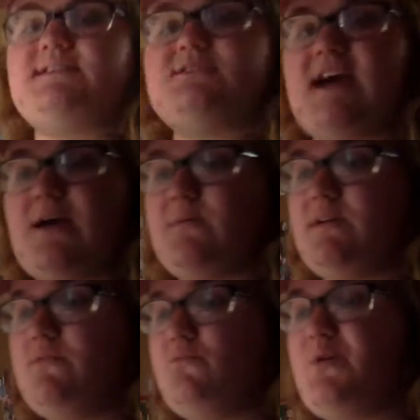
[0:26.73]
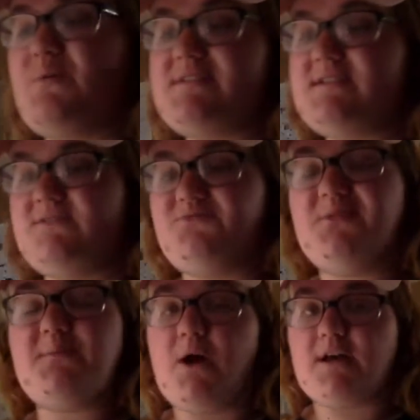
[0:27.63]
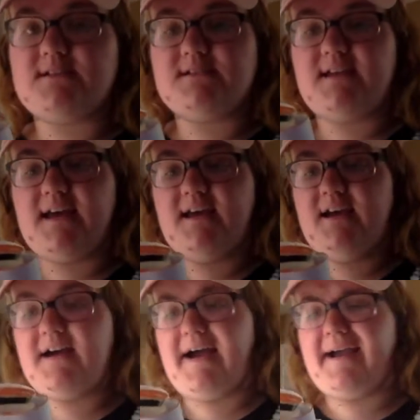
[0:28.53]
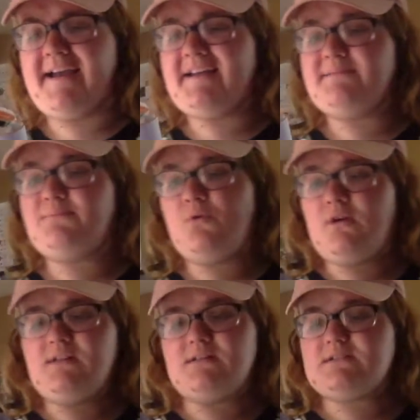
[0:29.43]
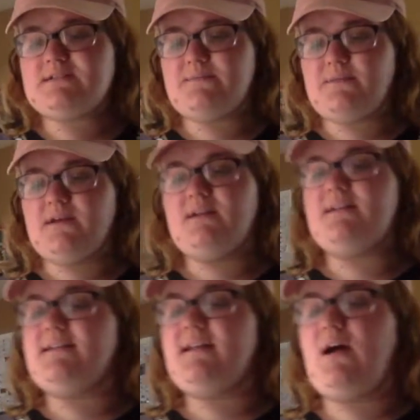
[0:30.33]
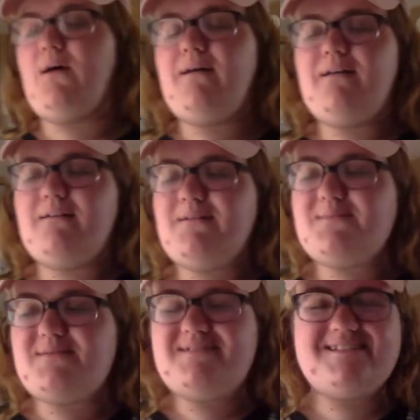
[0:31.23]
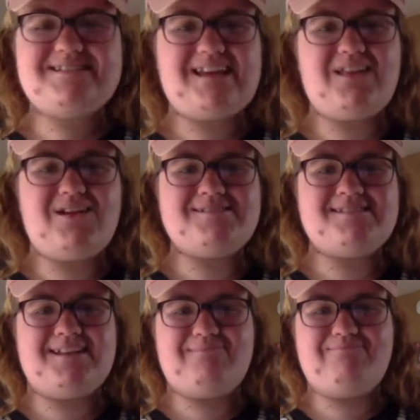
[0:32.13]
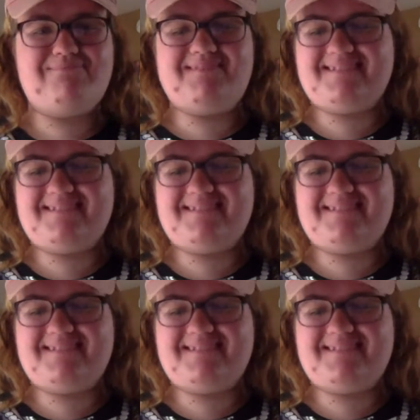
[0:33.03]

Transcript: Dear Diary, we went to the flea market today. I got a poor little Simba. oh, my Liz, I lost him.